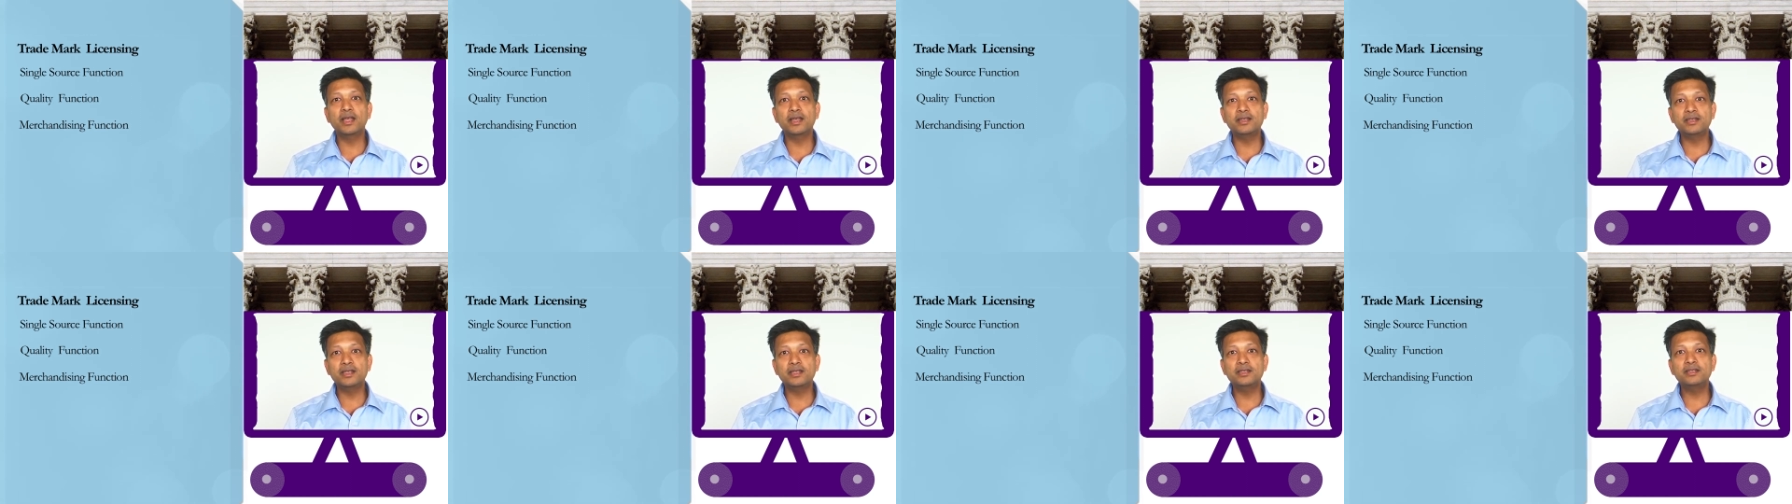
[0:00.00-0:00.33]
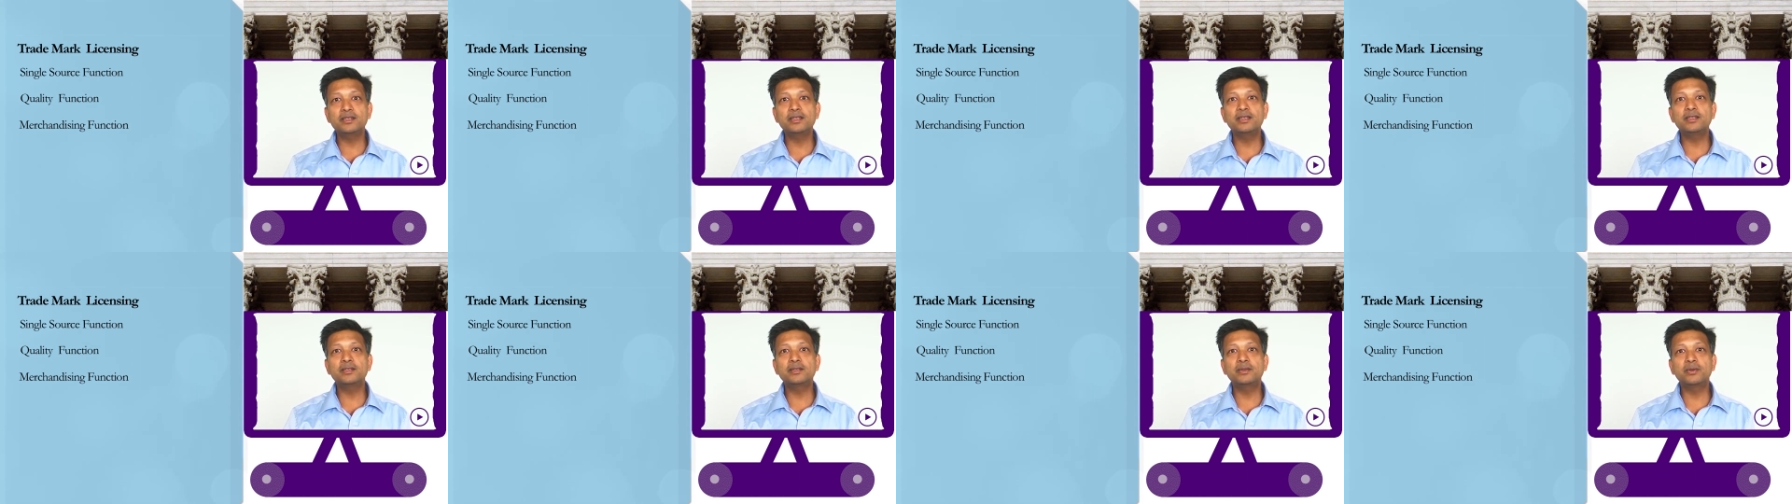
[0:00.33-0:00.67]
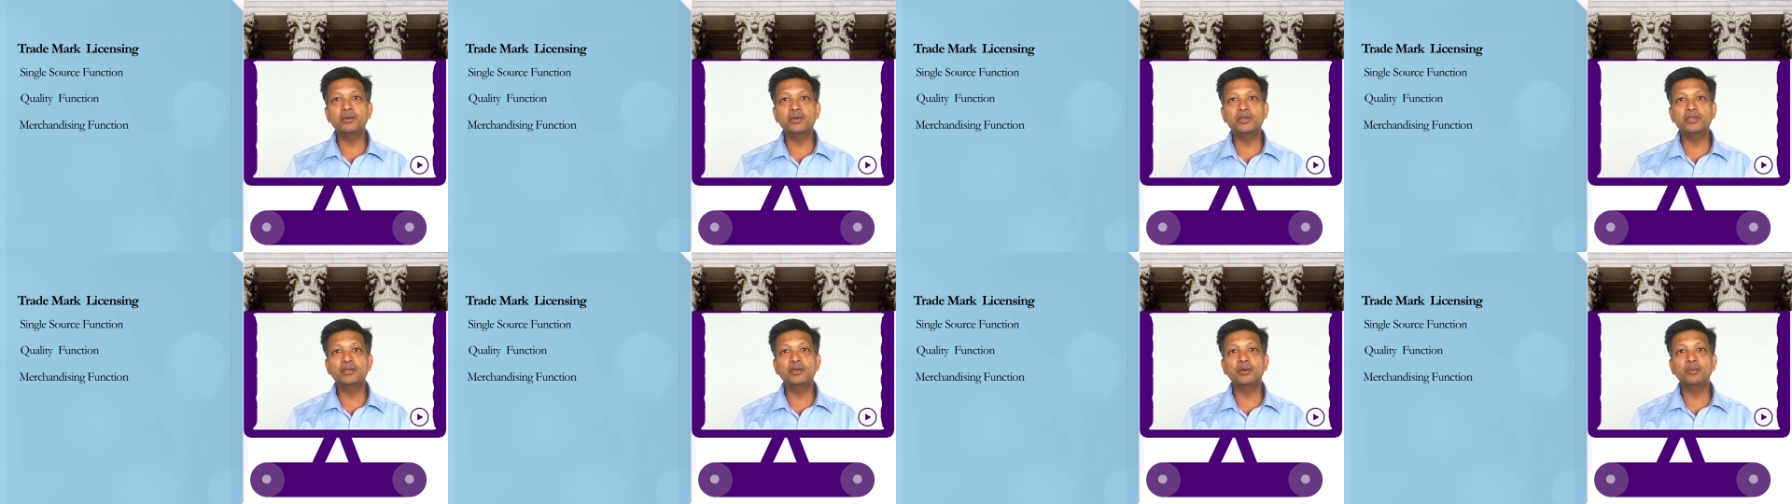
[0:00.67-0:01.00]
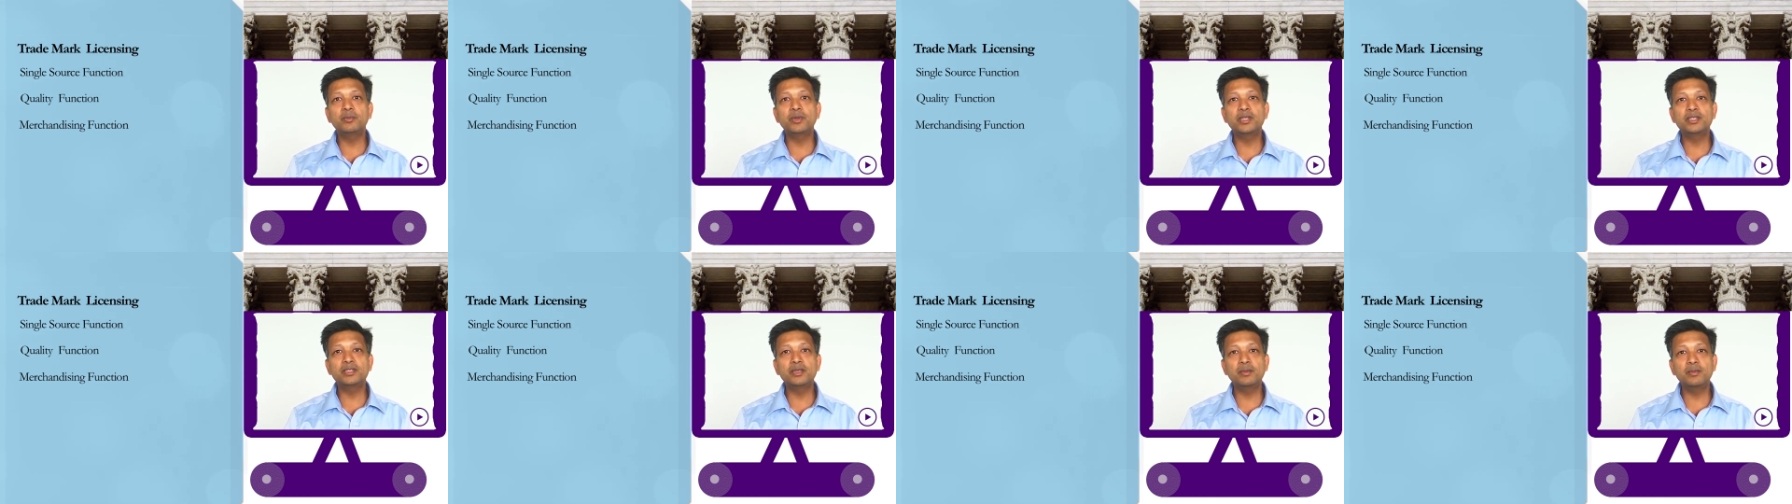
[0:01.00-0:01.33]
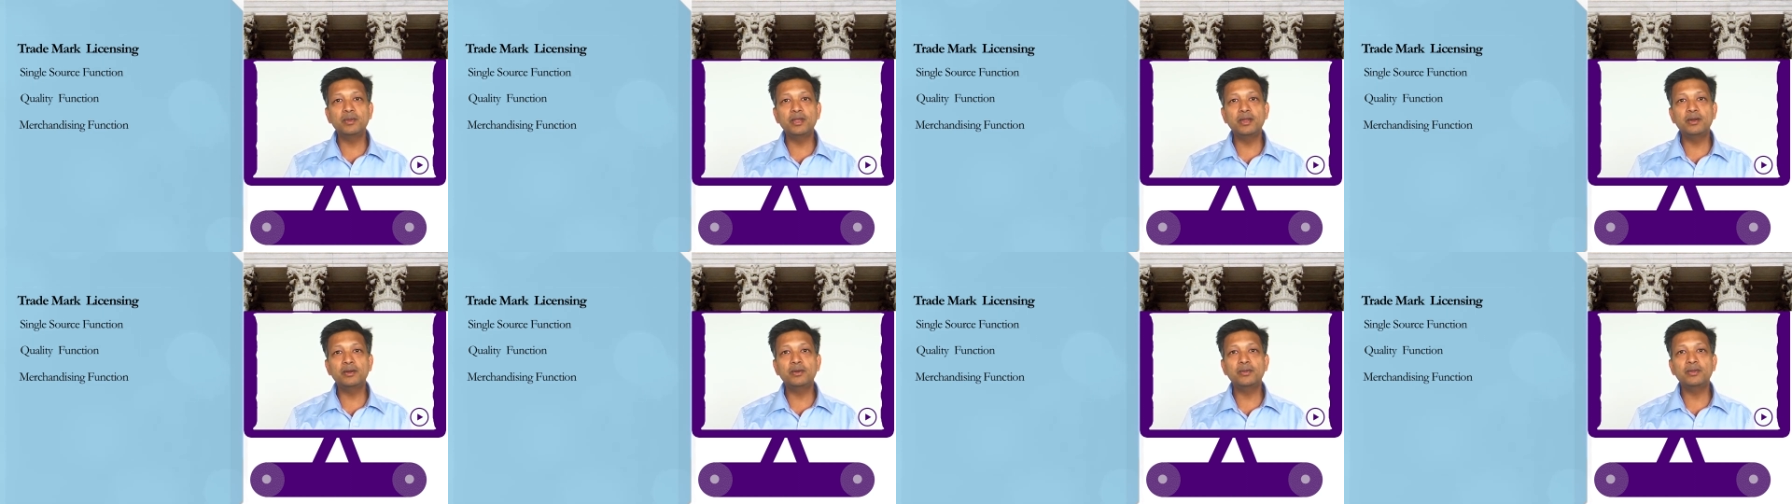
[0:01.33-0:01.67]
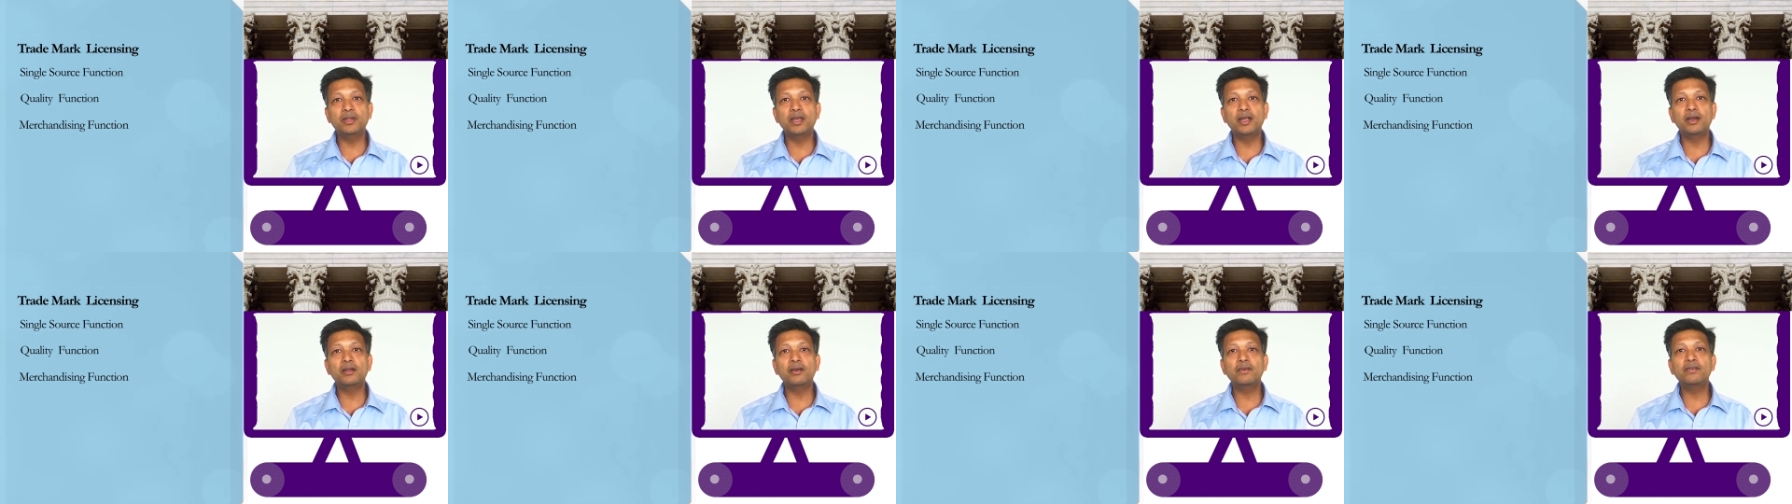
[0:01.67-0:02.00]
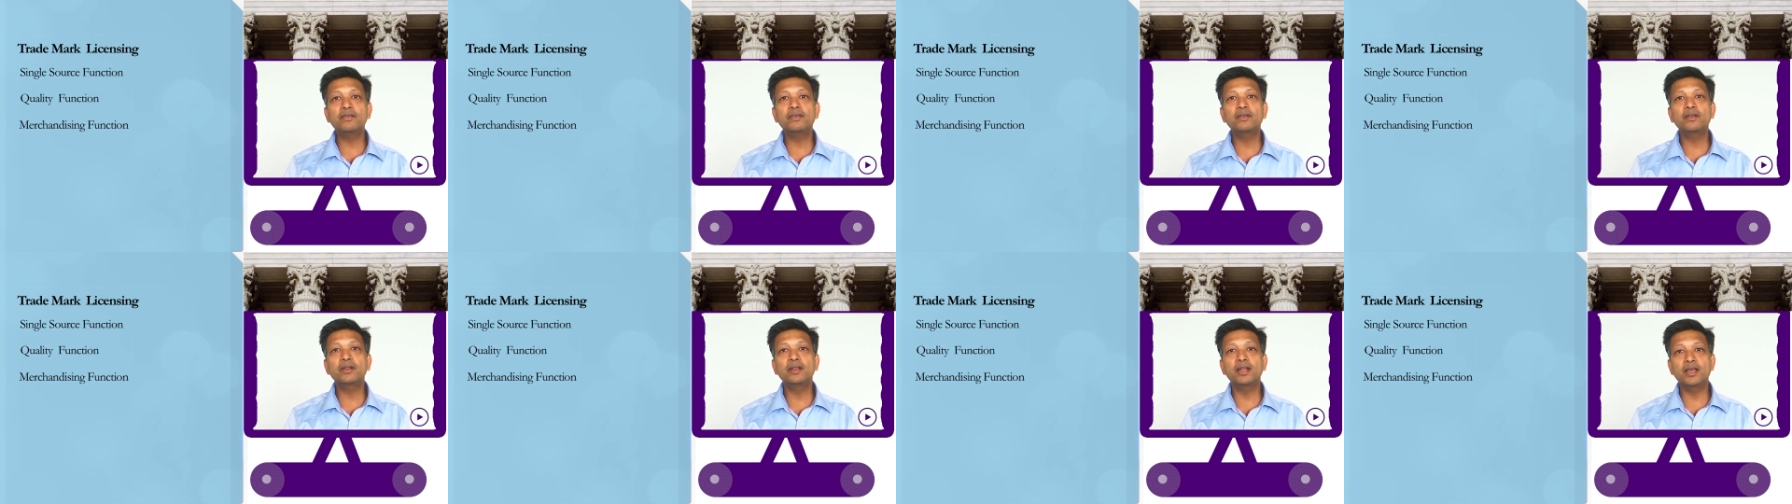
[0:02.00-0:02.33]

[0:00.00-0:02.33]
licensee's goods should be similar to that of